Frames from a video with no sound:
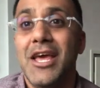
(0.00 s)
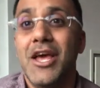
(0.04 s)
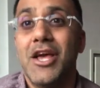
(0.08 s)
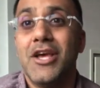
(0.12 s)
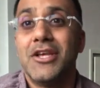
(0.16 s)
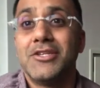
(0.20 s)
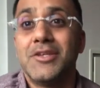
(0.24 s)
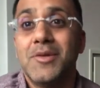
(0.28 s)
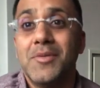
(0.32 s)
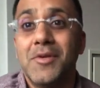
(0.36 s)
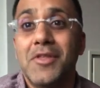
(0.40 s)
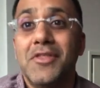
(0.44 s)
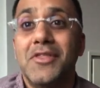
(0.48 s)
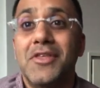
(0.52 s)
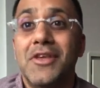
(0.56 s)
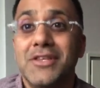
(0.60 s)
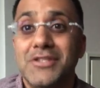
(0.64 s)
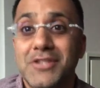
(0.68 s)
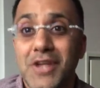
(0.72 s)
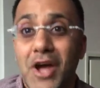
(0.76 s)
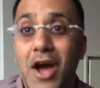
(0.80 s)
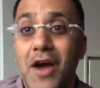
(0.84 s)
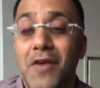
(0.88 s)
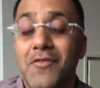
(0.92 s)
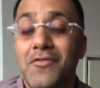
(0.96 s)
Some of the things
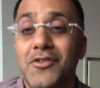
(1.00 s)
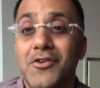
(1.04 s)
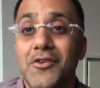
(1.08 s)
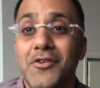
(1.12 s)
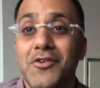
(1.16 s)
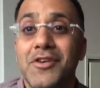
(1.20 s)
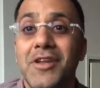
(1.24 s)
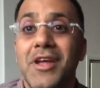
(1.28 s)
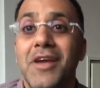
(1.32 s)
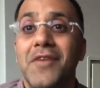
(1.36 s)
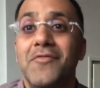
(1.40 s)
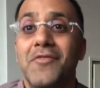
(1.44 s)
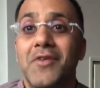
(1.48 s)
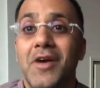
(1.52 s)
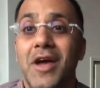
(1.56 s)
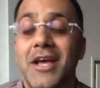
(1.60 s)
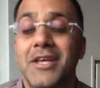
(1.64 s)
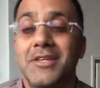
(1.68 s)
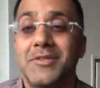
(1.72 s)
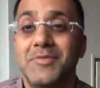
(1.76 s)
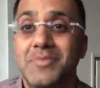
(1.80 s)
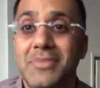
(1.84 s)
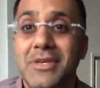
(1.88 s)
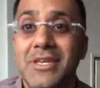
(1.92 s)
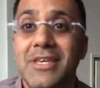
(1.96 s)
I've learned of
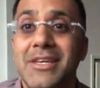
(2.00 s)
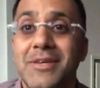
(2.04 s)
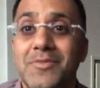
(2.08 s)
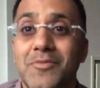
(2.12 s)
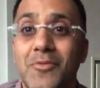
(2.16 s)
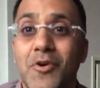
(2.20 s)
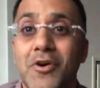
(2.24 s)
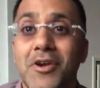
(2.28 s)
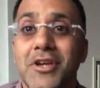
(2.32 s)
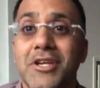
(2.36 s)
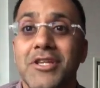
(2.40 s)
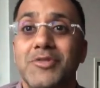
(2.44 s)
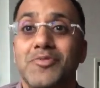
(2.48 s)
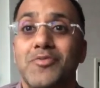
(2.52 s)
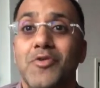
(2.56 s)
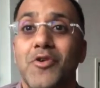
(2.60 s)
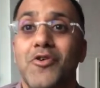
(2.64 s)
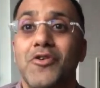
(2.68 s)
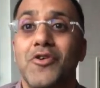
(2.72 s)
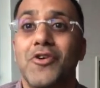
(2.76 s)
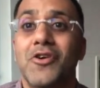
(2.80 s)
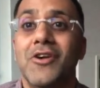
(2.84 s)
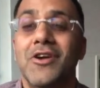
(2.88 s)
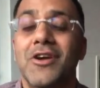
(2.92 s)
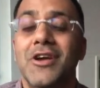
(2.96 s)
as being a mortgage
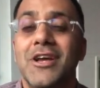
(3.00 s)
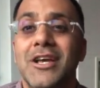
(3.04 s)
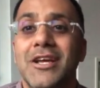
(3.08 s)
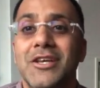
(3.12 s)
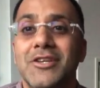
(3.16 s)
broker.